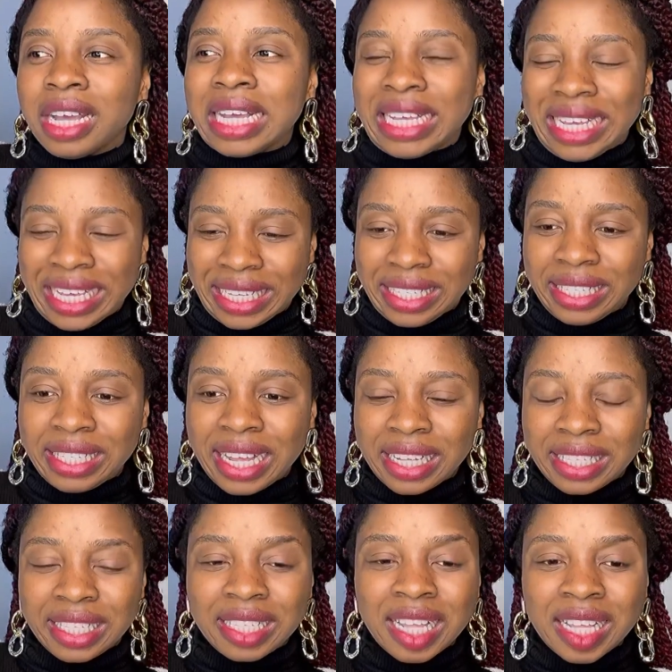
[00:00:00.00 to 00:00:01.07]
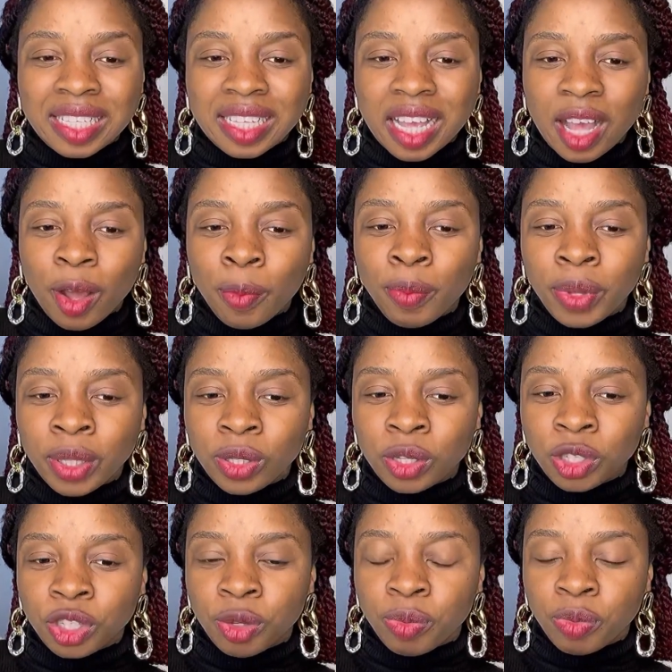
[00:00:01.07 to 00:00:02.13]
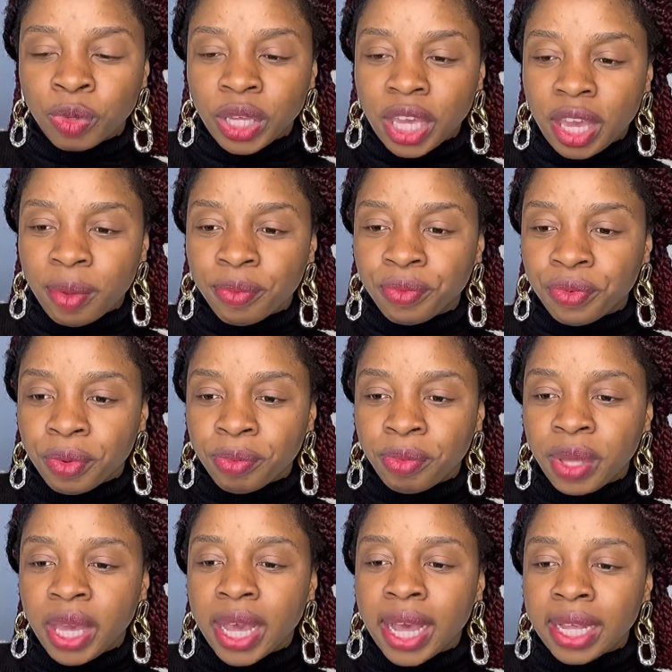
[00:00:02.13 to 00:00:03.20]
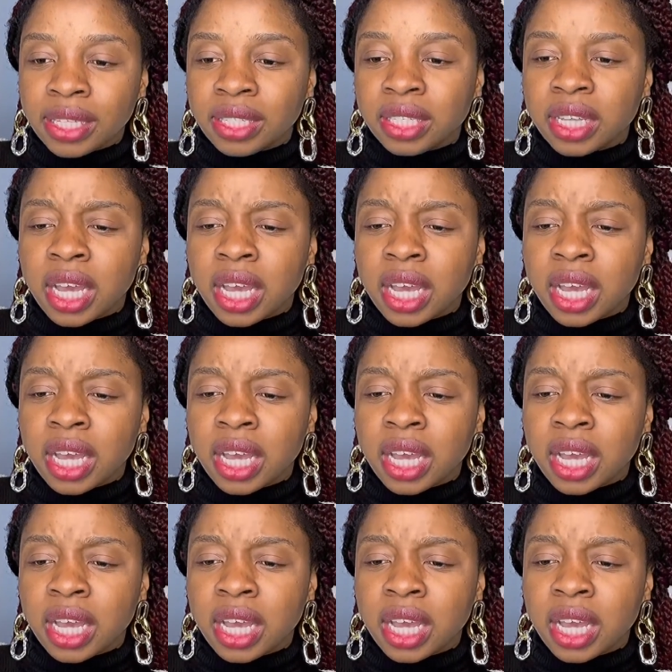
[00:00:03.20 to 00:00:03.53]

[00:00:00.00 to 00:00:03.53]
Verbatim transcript: Yes, that's that's how mentorship came for me, and